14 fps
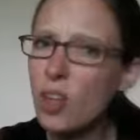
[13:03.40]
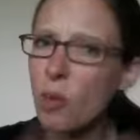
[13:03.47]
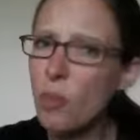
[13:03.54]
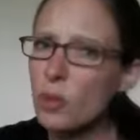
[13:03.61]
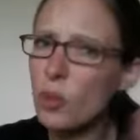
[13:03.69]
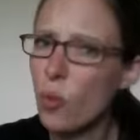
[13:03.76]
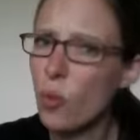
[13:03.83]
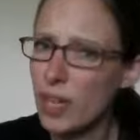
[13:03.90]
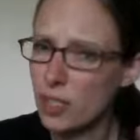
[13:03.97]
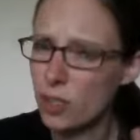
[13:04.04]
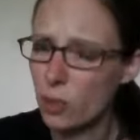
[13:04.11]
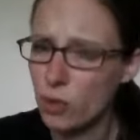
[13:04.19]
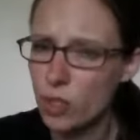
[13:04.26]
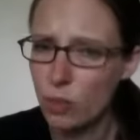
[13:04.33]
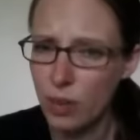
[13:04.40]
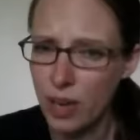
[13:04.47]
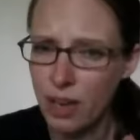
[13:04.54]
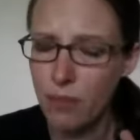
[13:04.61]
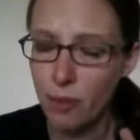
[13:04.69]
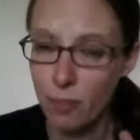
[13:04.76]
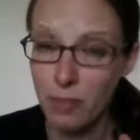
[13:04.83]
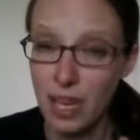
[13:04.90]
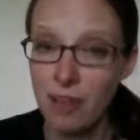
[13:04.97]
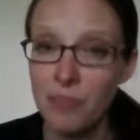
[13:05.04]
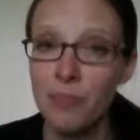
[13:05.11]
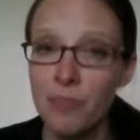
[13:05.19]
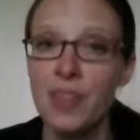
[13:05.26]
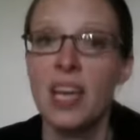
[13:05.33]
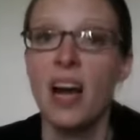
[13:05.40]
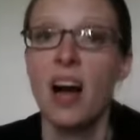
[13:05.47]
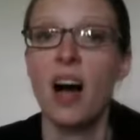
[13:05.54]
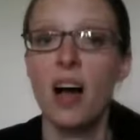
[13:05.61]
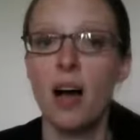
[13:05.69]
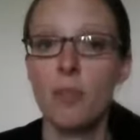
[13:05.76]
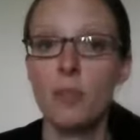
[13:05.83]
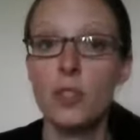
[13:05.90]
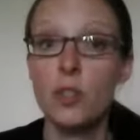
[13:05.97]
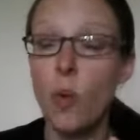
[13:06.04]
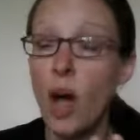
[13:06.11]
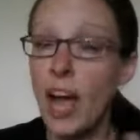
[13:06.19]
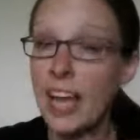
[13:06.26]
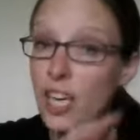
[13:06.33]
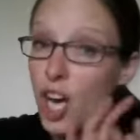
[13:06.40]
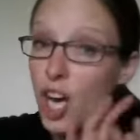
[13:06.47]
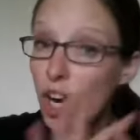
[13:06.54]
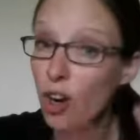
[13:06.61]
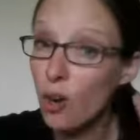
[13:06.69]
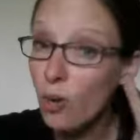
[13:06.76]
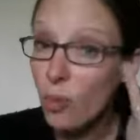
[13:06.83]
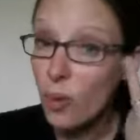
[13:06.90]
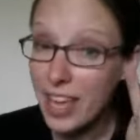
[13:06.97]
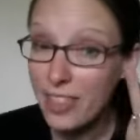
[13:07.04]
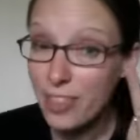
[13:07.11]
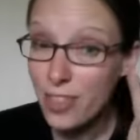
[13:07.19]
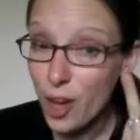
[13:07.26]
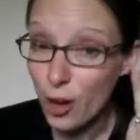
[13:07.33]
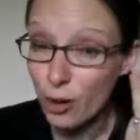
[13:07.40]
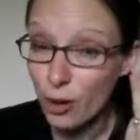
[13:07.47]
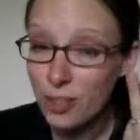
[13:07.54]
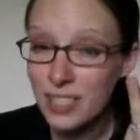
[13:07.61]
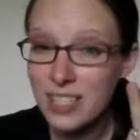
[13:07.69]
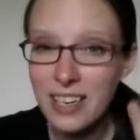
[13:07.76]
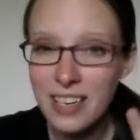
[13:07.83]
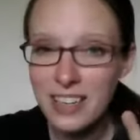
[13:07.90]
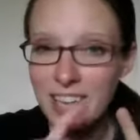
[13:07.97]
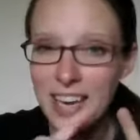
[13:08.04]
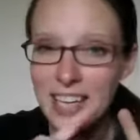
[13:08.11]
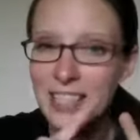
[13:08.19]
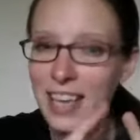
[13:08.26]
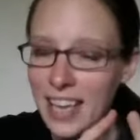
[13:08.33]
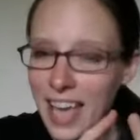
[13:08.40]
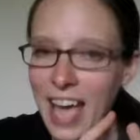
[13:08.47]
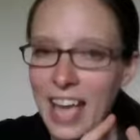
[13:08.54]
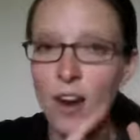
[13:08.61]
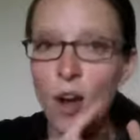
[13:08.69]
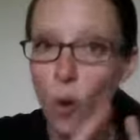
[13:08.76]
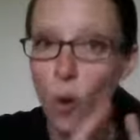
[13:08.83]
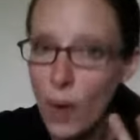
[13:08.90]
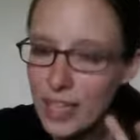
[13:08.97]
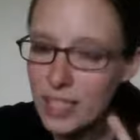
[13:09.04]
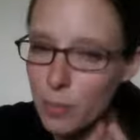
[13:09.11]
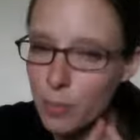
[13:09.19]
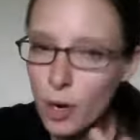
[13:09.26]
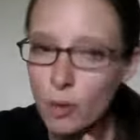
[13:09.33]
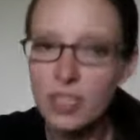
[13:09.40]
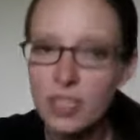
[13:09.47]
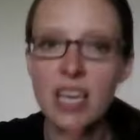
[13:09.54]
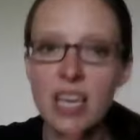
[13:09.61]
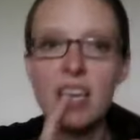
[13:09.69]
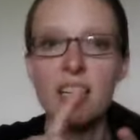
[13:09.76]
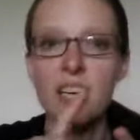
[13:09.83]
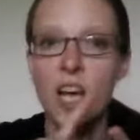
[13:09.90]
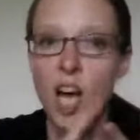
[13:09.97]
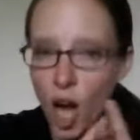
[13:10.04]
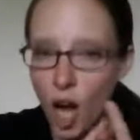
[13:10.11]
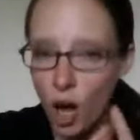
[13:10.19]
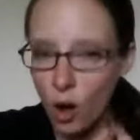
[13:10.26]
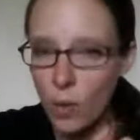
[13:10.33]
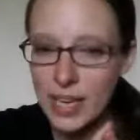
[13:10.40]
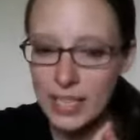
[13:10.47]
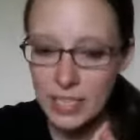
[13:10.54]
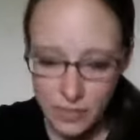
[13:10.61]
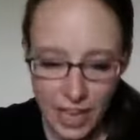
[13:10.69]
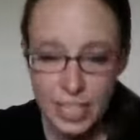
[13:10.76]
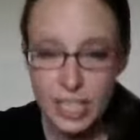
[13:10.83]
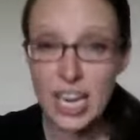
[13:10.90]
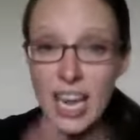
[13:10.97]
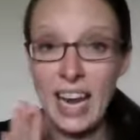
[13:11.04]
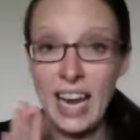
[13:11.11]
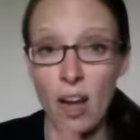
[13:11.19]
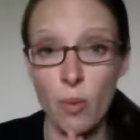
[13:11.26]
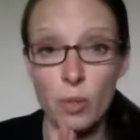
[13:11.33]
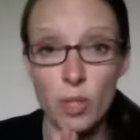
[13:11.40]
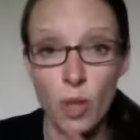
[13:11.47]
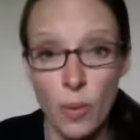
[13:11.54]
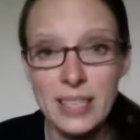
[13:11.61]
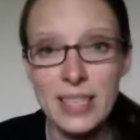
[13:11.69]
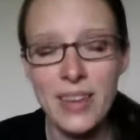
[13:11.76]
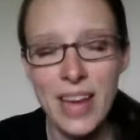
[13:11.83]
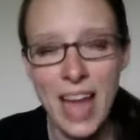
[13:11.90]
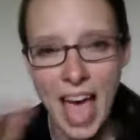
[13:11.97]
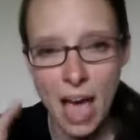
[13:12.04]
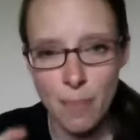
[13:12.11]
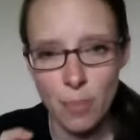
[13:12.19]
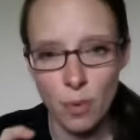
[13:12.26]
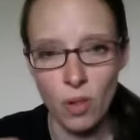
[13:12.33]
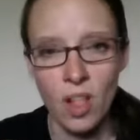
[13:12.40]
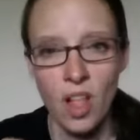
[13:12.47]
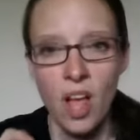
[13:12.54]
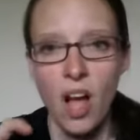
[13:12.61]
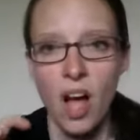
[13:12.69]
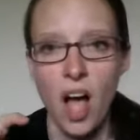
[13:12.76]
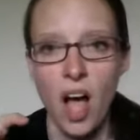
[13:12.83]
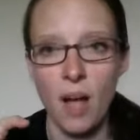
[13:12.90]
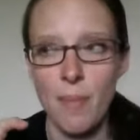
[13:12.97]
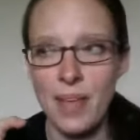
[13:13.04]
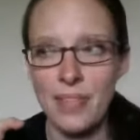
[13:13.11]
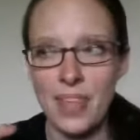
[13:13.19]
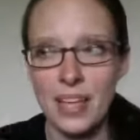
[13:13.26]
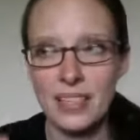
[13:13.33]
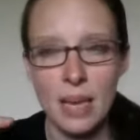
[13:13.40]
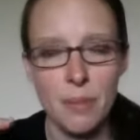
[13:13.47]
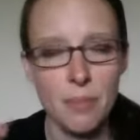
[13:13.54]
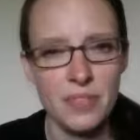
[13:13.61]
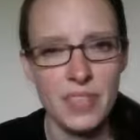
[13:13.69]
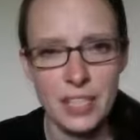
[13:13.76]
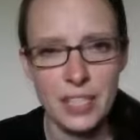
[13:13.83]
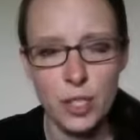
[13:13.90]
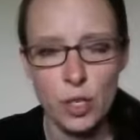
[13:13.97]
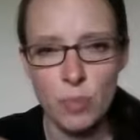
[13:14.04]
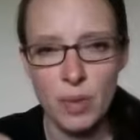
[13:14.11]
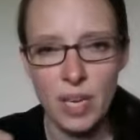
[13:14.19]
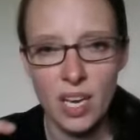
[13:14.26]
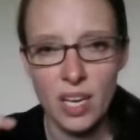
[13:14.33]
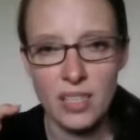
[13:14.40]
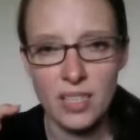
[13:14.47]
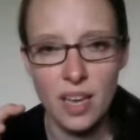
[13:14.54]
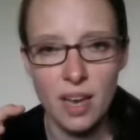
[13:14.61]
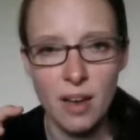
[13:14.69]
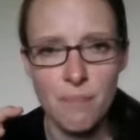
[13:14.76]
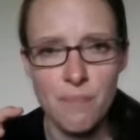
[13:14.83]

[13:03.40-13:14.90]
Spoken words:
almost always those 3 for me. So I know in those that it's, again, always a protein, always a veggie, and I almost always have an apple at that time of day too, because